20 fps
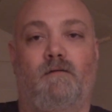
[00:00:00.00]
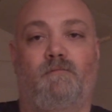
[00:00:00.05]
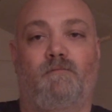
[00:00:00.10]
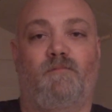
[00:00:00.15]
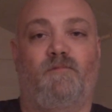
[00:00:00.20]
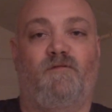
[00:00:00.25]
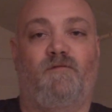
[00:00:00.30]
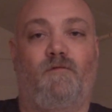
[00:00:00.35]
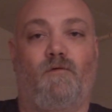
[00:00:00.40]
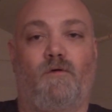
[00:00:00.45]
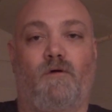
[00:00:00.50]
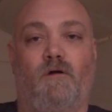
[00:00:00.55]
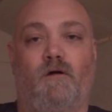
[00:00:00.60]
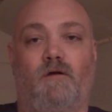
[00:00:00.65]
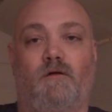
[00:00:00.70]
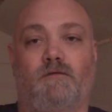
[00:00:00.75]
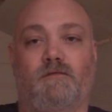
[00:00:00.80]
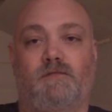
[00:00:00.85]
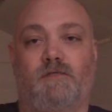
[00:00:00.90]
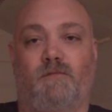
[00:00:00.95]

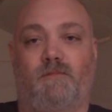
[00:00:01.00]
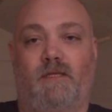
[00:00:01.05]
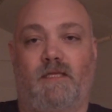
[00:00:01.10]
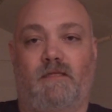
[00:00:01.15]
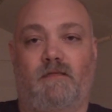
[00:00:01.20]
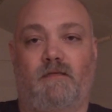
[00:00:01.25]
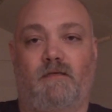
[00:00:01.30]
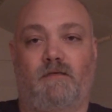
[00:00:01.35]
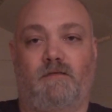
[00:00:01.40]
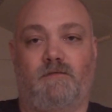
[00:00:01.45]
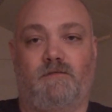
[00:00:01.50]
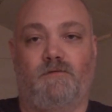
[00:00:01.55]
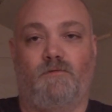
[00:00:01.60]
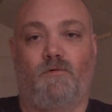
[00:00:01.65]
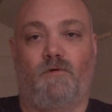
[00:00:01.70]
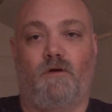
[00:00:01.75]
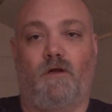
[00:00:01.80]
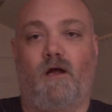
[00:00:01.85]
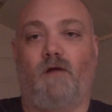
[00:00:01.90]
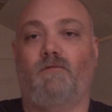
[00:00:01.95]
for something that
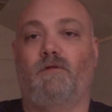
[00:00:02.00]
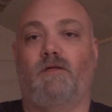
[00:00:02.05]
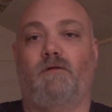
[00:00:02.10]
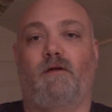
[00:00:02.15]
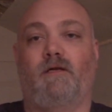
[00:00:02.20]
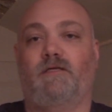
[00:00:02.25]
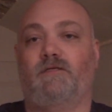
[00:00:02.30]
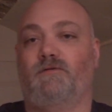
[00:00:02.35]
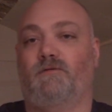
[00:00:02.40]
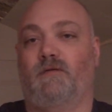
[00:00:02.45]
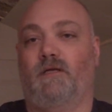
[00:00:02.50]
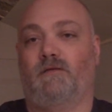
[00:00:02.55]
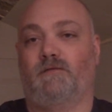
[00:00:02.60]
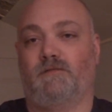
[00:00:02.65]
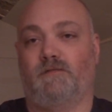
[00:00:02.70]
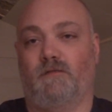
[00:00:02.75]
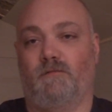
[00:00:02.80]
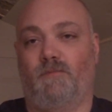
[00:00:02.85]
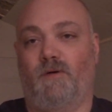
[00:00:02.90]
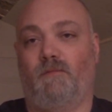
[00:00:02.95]
we're not really ready to announce
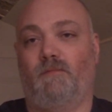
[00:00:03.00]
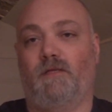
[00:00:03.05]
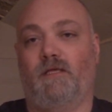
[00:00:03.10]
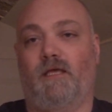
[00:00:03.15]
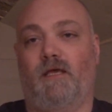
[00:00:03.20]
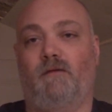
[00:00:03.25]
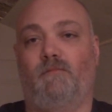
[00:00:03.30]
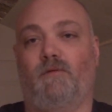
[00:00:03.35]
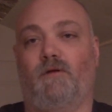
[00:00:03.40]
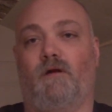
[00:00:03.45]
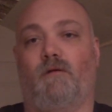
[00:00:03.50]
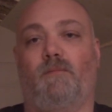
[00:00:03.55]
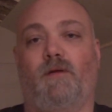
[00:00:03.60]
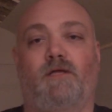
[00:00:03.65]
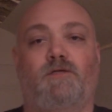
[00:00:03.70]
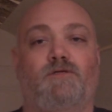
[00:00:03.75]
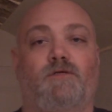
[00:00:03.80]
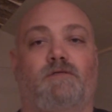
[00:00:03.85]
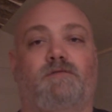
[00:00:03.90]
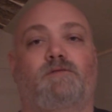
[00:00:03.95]
to the public yet, but our
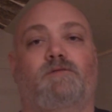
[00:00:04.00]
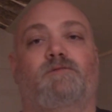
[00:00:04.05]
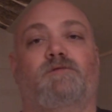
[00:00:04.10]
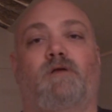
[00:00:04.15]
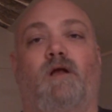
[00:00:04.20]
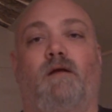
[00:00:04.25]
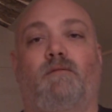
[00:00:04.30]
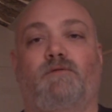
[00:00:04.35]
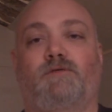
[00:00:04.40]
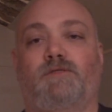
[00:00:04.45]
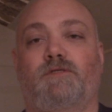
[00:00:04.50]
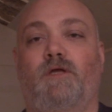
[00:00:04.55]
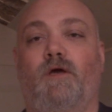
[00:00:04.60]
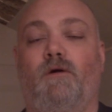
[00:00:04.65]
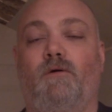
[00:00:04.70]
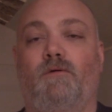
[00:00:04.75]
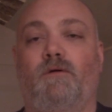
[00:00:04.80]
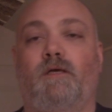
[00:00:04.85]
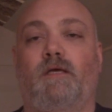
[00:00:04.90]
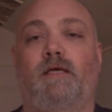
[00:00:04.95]
Patreon subscribers
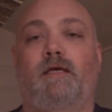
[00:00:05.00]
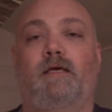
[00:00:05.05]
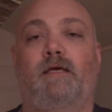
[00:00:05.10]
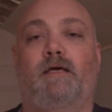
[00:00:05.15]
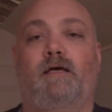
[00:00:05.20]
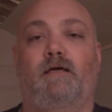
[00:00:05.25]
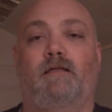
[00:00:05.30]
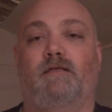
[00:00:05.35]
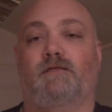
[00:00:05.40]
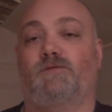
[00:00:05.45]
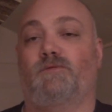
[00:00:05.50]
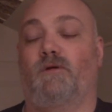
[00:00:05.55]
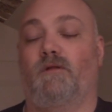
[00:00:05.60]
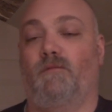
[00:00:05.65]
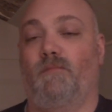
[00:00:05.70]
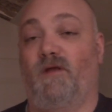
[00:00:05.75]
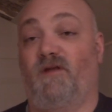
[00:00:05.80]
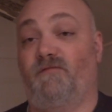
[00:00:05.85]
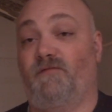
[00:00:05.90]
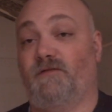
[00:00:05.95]
know, and that's one of the
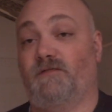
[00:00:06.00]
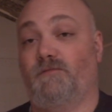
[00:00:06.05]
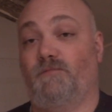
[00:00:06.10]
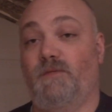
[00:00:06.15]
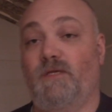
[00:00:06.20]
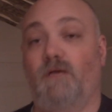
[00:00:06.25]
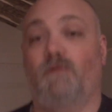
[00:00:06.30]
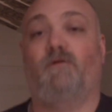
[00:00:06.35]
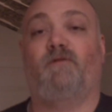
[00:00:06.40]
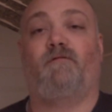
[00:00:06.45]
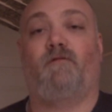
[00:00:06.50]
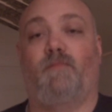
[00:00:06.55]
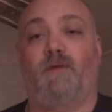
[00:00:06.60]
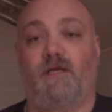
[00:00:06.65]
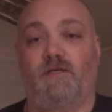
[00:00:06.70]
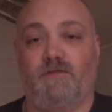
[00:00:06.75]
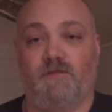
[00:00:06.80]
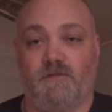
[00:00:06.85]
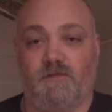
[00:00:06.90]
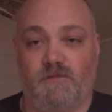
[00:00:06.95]
benefits of being one of our
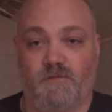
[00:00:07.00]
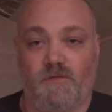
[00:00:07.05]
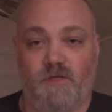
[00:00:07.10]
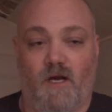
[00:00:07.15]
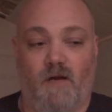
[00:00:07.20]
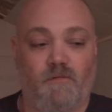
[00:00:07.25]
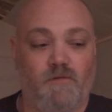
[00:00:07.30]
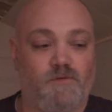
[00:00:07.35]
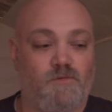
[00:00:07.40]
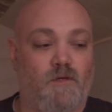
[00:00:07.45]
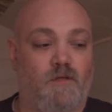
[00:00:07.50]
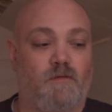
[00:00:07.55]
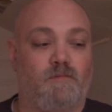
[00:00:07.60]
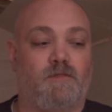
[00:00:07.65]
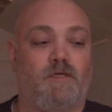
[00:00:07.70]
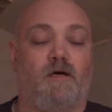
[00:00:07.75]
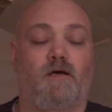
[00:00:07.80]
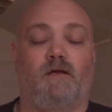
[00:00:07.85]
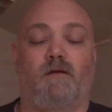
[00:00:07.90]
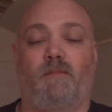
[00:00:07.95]
Patreon subscribers. While I'm
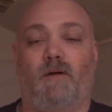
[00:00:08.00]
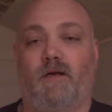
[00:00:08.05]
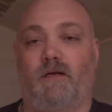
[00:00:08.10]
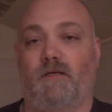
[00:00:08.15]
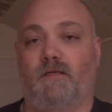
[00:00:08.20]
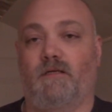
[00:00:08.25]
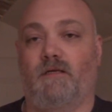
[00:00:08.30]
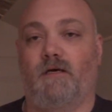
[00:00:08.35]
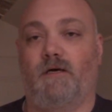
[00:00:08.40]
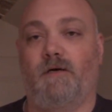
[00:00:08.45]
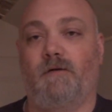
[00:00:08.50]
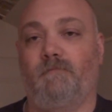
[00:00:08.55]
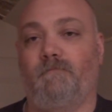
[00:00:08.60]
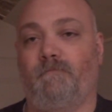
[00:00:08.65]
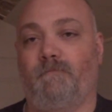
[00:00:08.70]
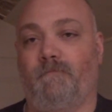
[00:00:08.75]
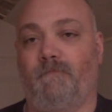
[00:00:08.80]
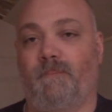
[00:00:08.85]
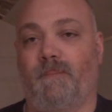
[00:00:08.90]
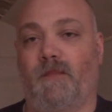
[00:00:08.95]
talking about it,
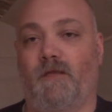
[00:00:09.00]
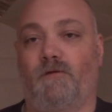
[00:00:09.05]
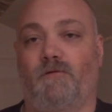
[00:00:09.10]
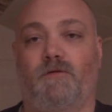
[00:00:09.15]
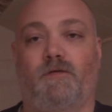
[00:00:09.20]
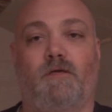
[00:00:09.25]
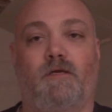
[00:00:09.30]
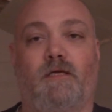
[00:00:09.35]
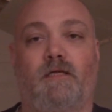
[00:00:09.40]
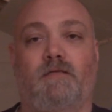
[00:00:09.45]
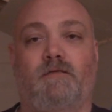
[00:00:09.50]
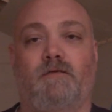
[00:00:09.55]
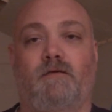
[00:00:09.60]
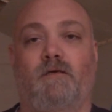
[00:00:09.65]
you know, you get